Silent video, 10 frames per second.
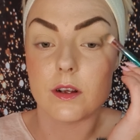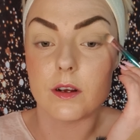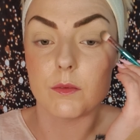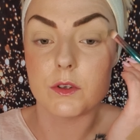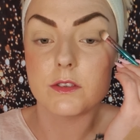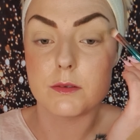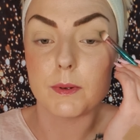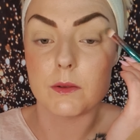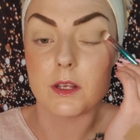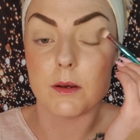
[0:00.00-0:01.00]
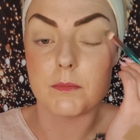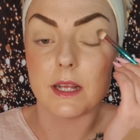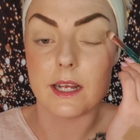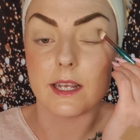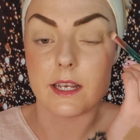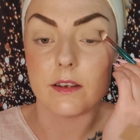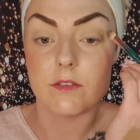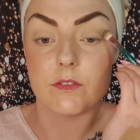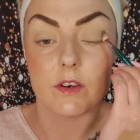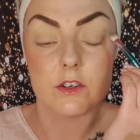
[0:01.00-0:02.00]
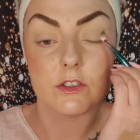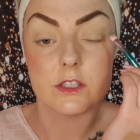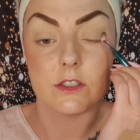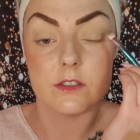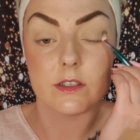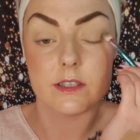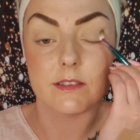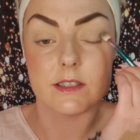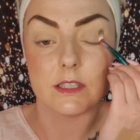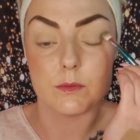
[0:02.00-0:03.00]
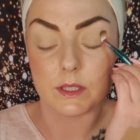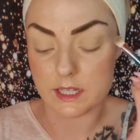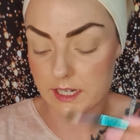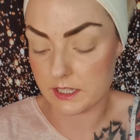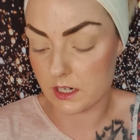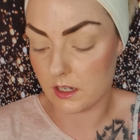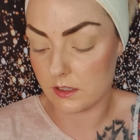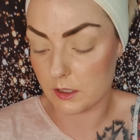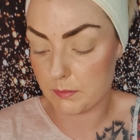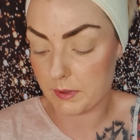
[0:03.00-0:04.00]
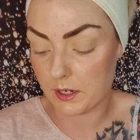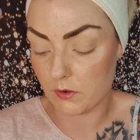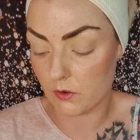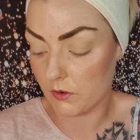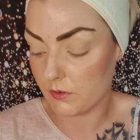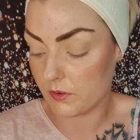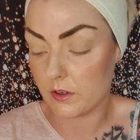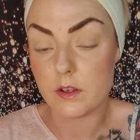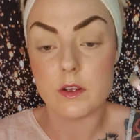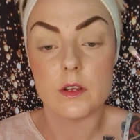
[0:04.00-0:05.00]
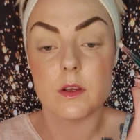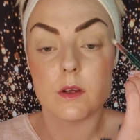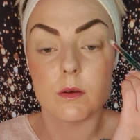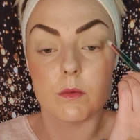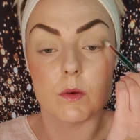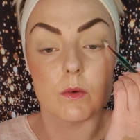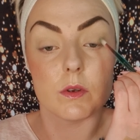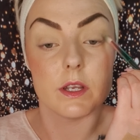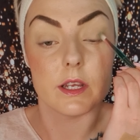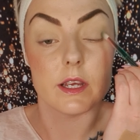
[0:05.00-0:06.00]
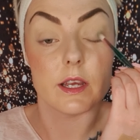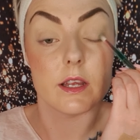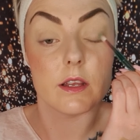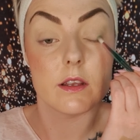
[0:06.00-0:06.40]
I want to build up that green first to really see what kind of colour payoff you're going to get.